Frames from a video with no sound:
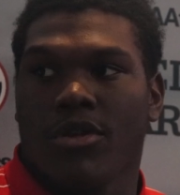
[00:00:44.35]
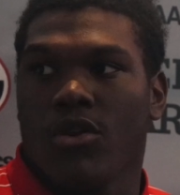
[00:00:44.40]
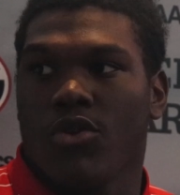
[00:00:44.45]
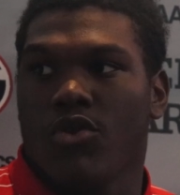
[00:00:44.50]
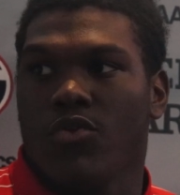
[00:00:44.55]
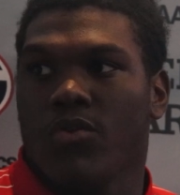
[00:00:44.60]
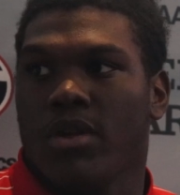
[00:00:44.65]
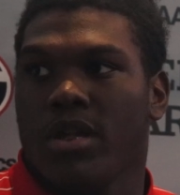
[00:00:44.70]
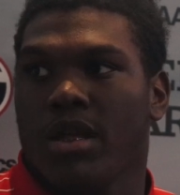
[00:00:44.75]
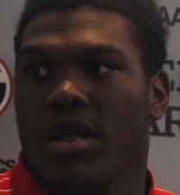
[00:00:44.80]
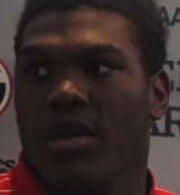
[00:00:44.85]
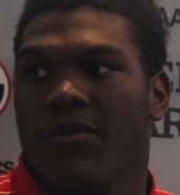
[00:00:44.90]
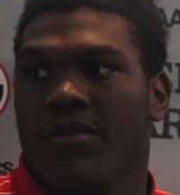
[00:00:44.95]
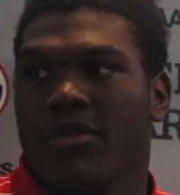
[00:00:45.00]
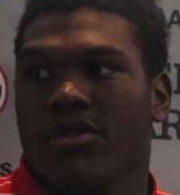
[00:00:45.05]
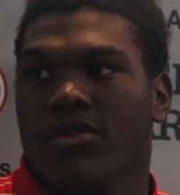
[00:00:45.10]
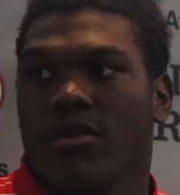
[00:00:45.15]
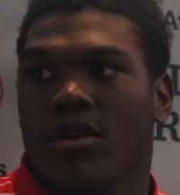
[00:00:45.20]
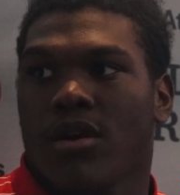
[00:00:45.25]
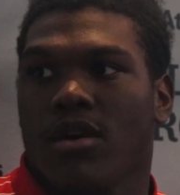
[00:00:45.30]
You want to give
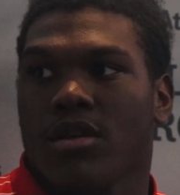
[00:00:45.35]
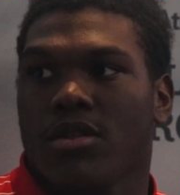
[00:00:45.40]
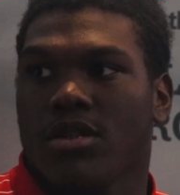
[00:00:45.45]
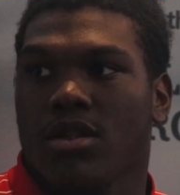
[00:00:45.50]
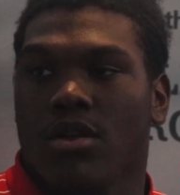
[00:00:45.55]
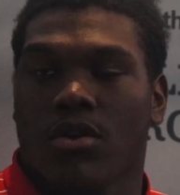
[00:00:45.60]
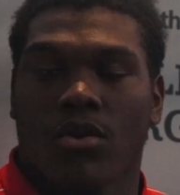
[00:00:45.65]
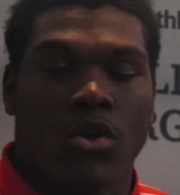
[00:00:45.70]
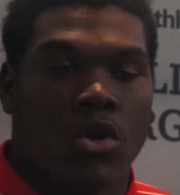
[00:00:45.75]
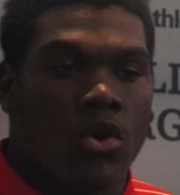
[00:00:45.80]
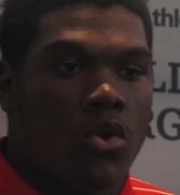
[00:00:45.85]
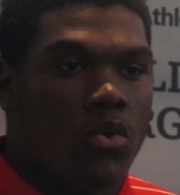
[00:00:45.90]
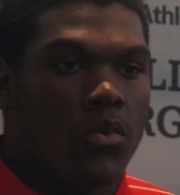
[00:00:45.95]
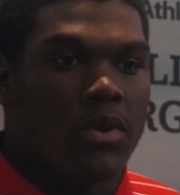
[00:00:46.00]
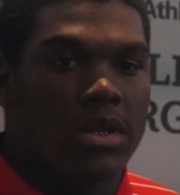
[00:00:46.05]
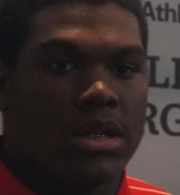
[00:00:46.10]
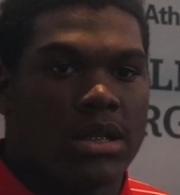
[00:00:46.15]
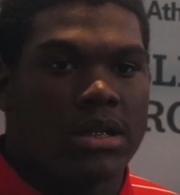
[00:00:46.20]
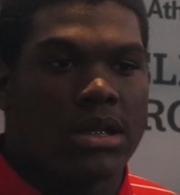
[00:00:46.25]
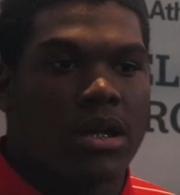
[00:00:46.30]
it your all. So
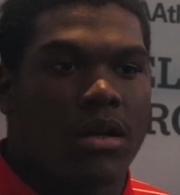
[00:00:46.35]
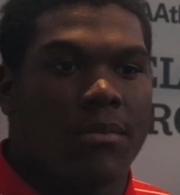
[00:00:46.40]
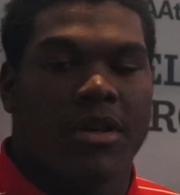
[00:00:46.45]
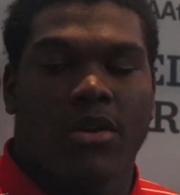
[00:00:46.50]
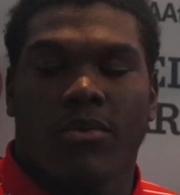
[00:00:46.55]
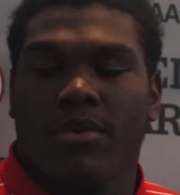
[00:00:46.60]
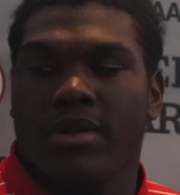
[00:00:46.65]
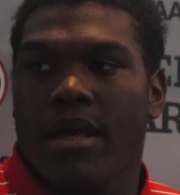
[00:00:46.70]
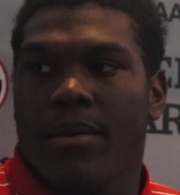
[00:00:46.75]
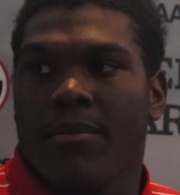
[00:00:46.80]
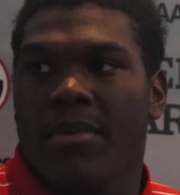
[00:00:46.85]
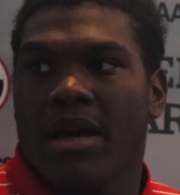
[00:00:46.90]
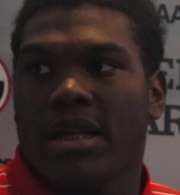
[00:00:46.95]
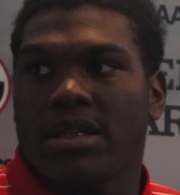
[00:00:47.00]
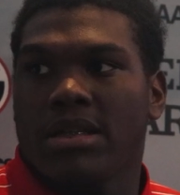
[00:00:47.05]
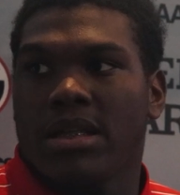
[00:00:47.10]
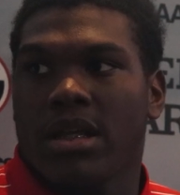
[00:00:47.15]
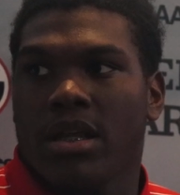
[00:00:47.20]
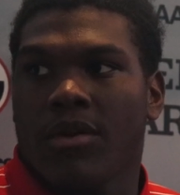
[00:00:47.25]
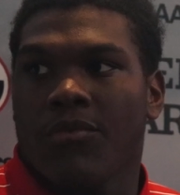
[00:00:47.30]
we just come in with that
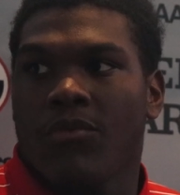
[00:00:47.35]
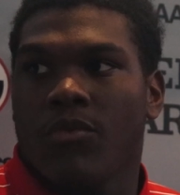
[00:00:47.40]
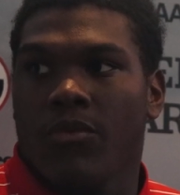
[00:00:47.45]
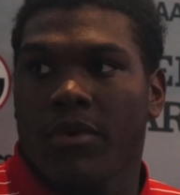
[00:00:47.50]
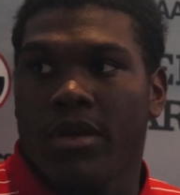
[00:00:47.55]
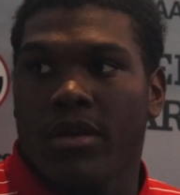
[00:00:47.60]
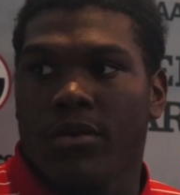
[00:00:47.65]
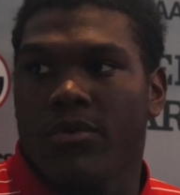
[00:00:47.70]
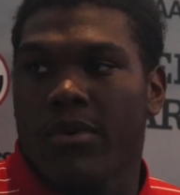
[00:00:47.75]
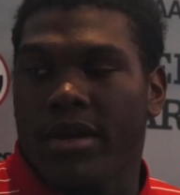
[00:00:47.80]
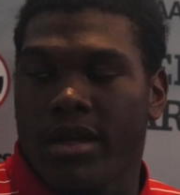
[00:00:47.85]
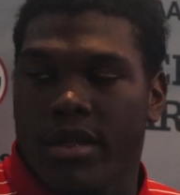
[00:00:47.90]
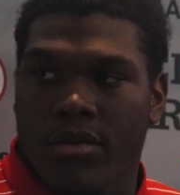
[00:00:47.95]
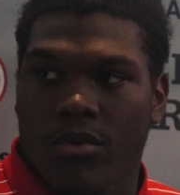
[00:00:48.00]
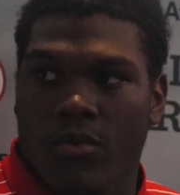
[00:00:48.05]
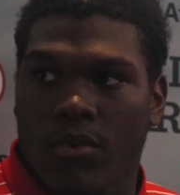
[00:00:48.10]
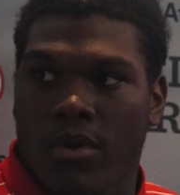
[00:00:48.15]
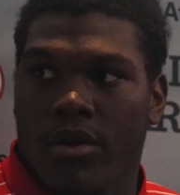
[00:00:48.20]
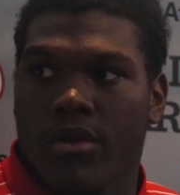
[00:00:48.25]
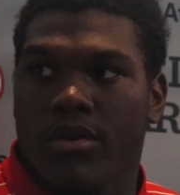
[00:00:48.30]
mindset every week, ready
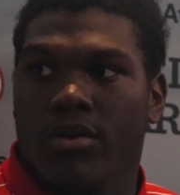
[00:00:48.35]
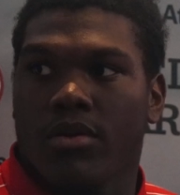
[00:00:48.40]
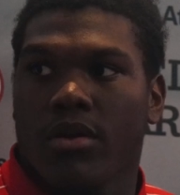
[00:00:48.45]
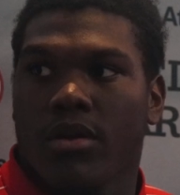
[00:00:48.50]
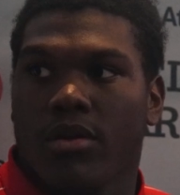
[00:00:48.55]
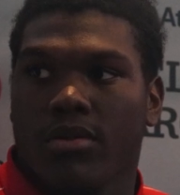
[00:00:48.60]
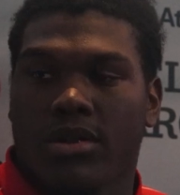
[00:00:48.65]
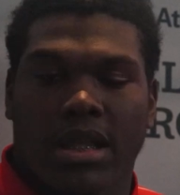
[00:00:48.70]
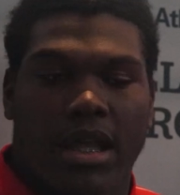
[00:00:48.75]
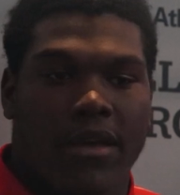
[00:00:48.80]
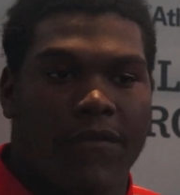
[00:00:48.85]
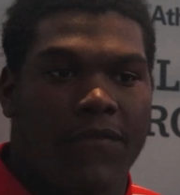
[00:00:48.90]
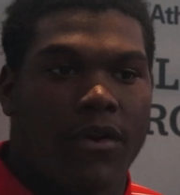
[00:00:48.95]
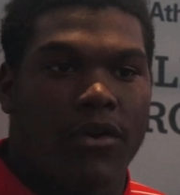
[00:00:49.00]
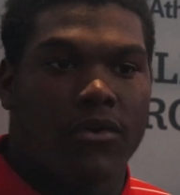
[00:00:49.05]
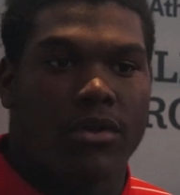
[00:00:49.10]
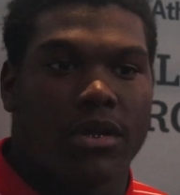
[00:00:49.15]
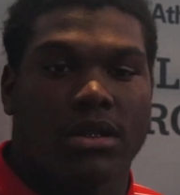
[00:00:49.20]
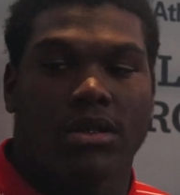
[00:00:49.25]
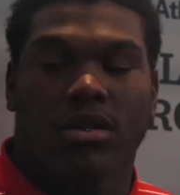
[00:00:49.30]
to work, stay
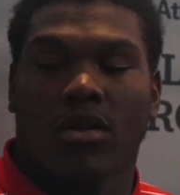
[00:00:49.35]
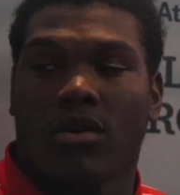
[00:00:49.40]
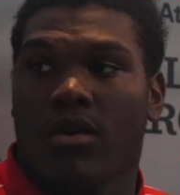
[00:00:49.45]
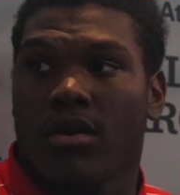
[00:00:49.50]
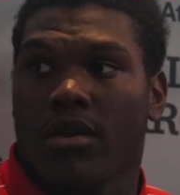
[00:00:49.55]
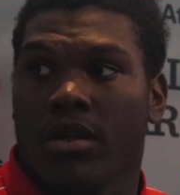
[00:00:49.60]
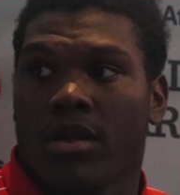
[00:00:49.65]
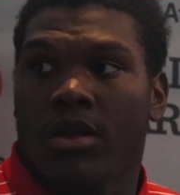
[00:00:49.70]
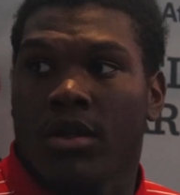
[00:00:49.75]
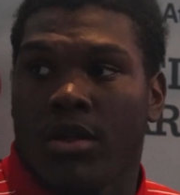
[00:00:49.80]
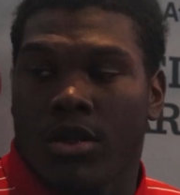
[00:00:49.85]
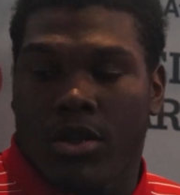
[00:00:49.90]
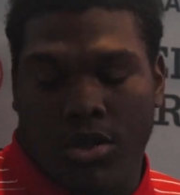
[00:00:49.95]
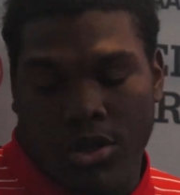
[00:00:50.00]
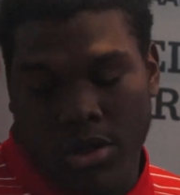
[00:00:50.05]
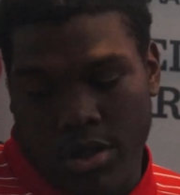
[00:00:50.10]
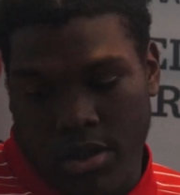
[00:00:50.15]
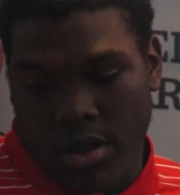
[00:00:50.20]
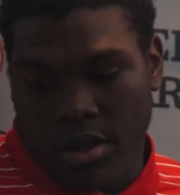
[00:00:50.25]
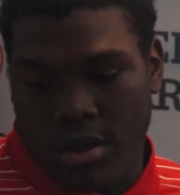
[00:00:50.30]
focused on
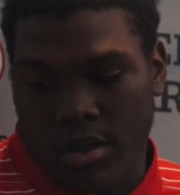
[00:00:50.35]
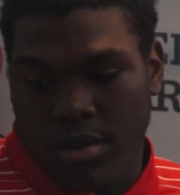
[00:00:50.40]
your